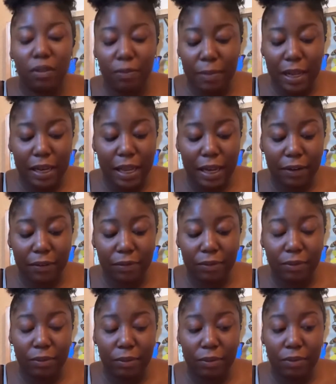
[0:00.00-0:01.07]
of my life,
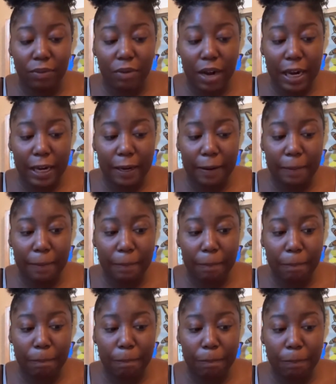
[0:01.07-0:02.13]
right?
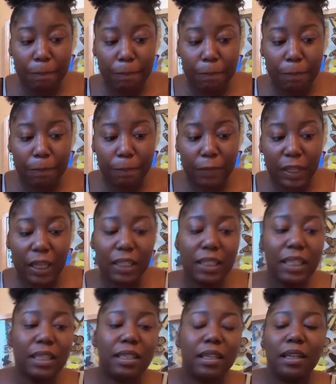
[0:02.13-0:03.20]

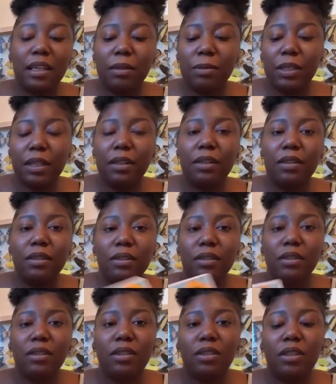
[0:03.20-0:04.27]
Six of Cups here.
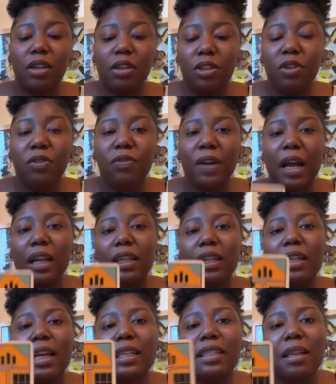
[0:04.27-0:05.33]
So you finally,
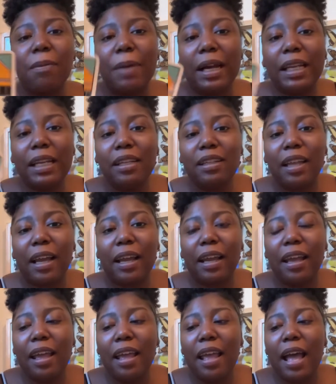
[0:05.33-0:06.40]
like, somebody, like,
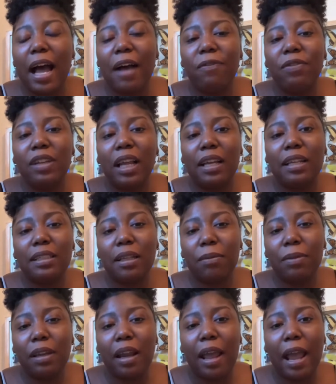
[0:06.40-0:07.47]
I feel like
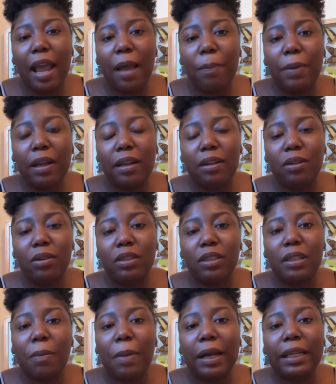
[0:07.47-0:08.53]
something happened or
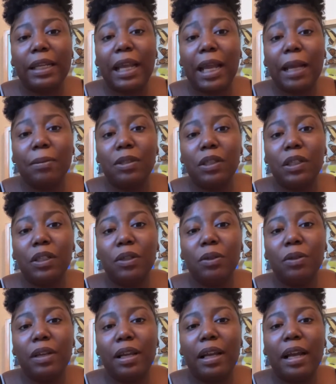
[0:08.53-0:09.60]
somebody came to you
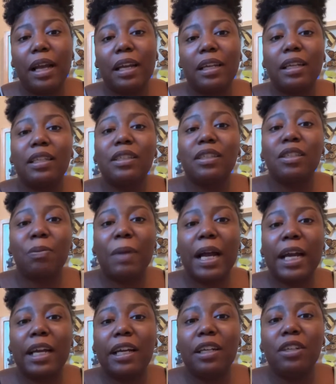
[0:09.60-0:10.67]
that kind of
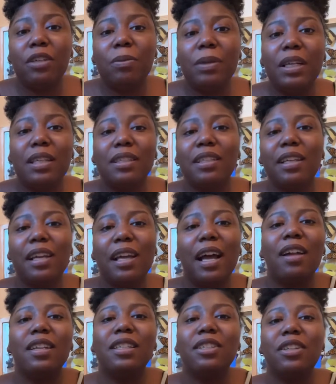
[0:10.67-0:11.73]
inspired you, because look at
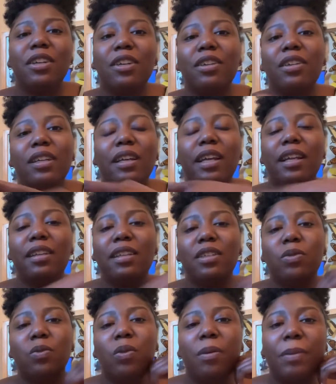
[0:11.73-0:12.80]
how this girl, look at
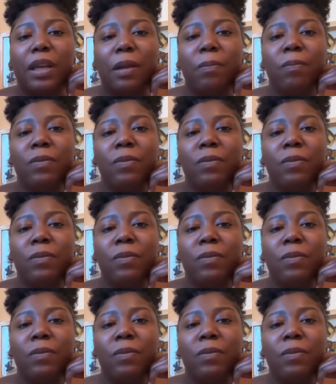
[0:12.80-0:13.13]
this woman.